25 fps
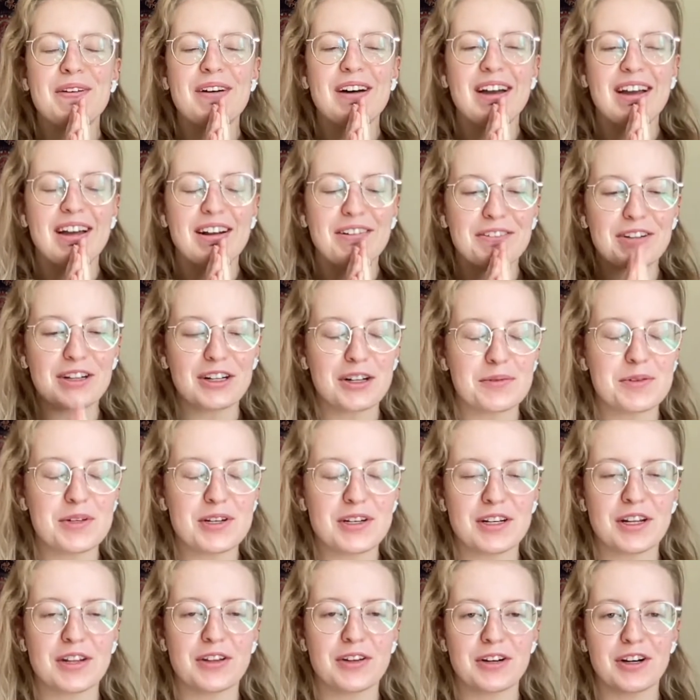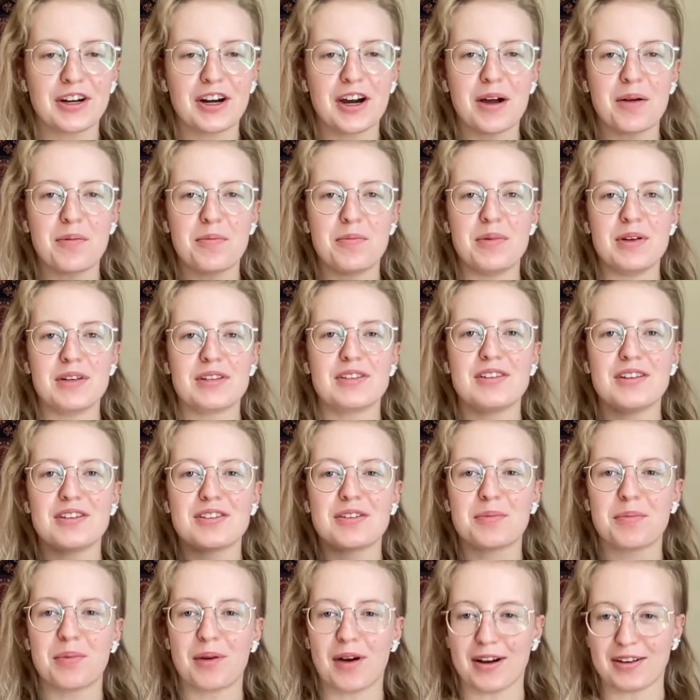and welcome to another business
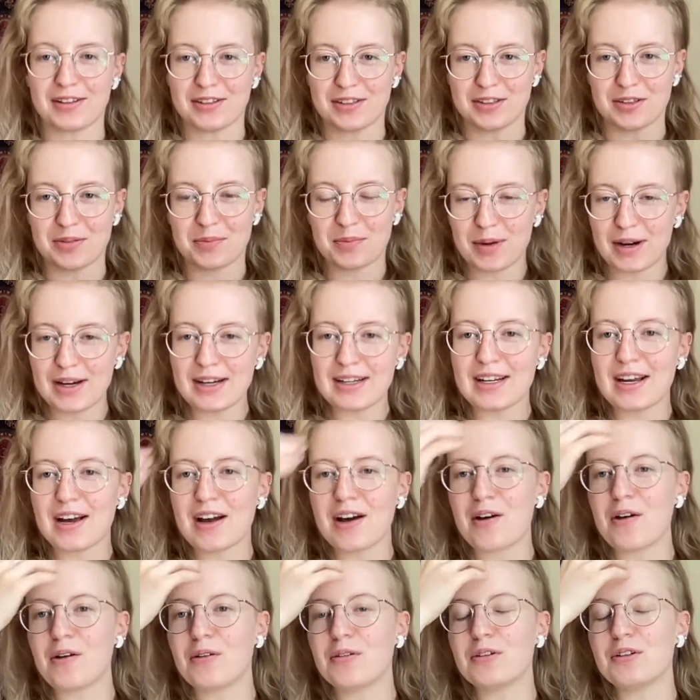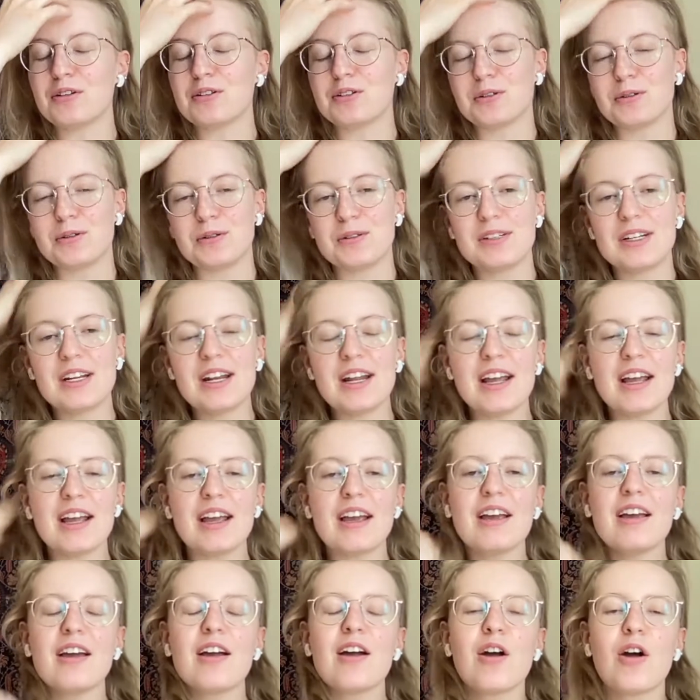process breakdown. So
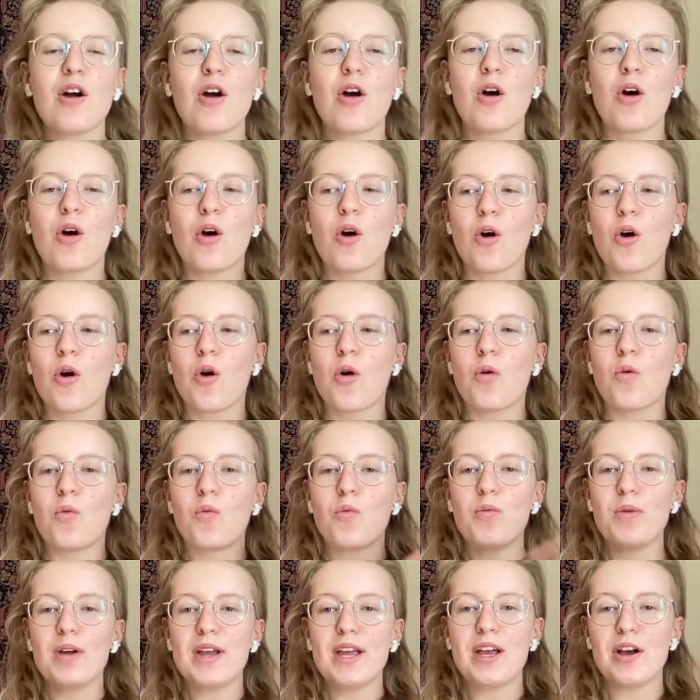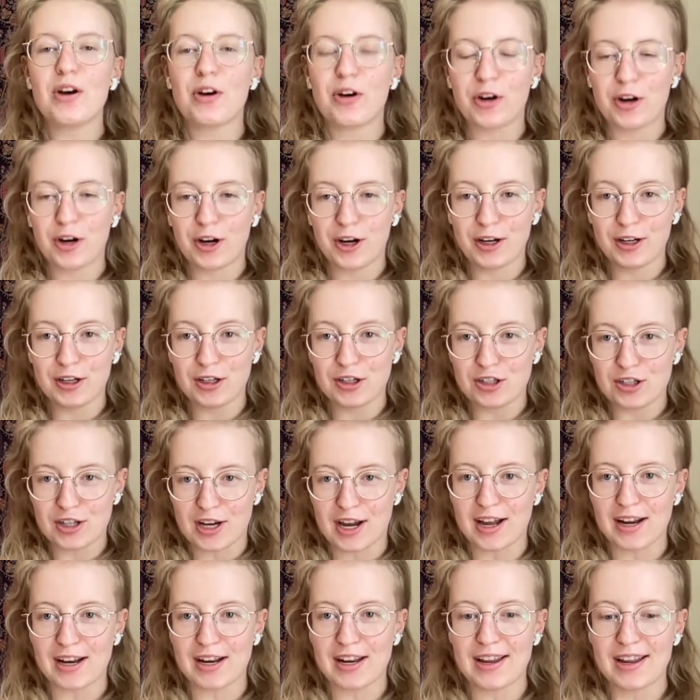today we are
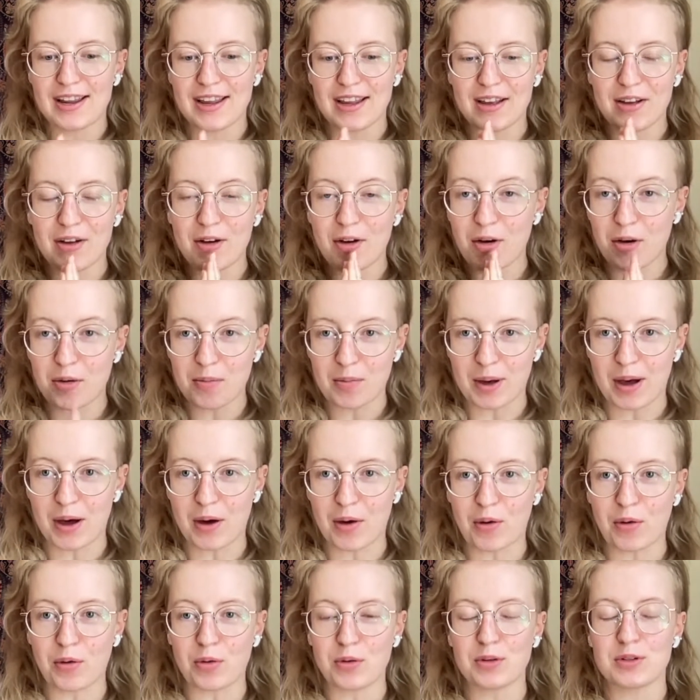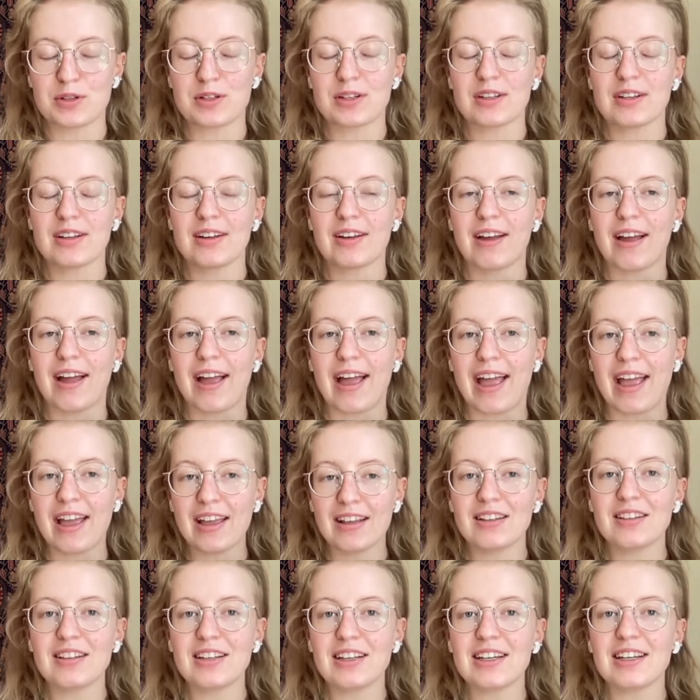chatting about
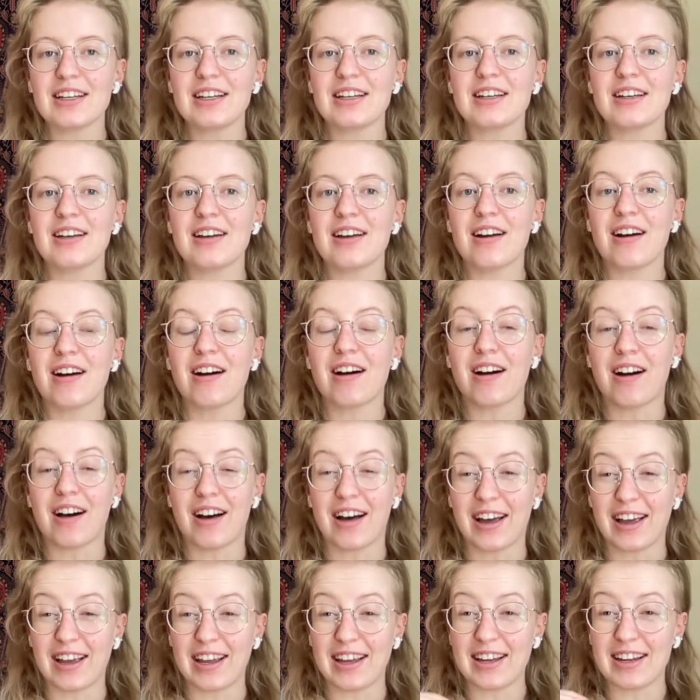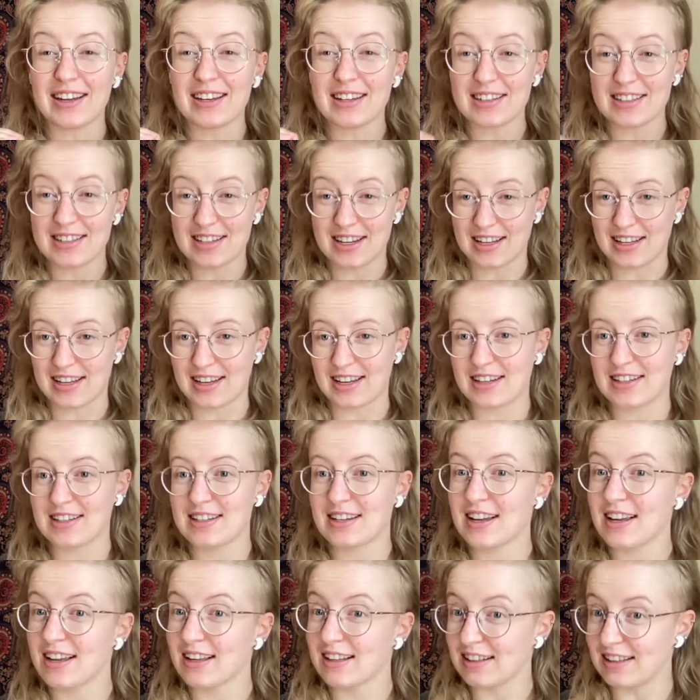handling high
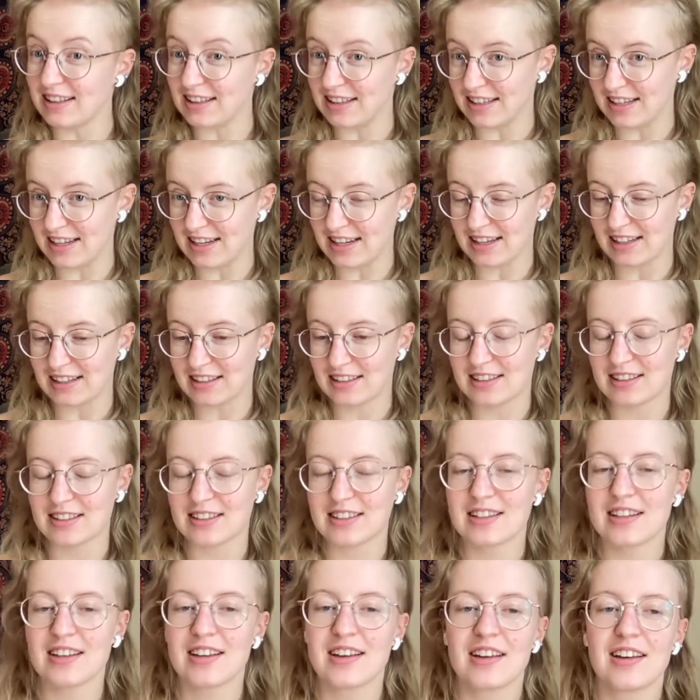ticket leads.